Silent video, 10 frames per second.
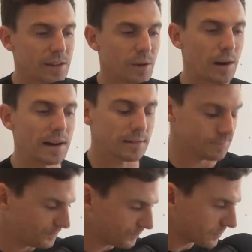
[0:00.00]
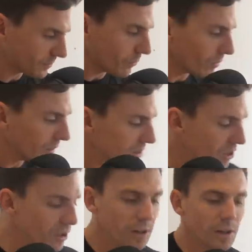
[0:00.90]
when they're running.
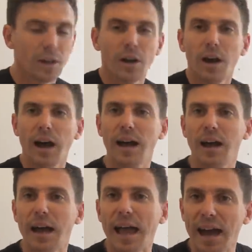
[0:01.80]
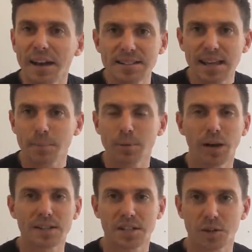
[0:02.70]
So how does that
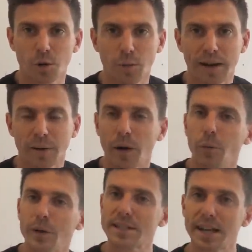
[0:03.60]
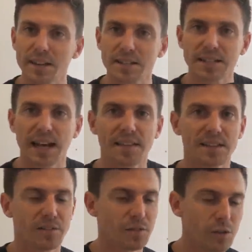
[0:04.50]
apply to your running? Well, we said at the start,
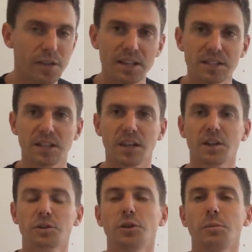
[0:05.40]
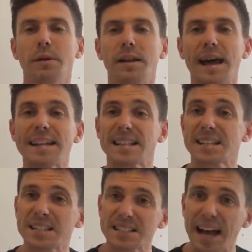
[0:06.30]
there's a few things that you can do, but as a
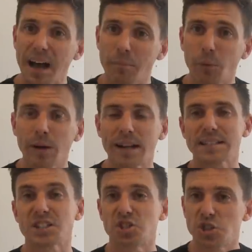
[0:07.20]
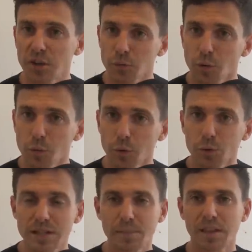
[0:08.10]
start point, as a general
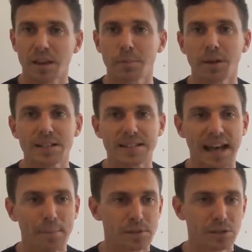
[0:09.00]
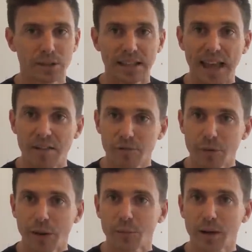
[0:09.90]
rule, something that applies to absolutely
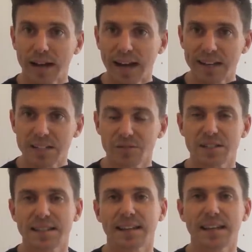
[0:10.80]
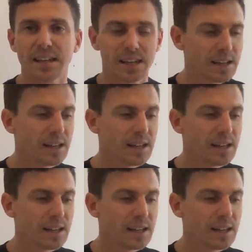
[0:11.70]
everyone, regardless of your technique,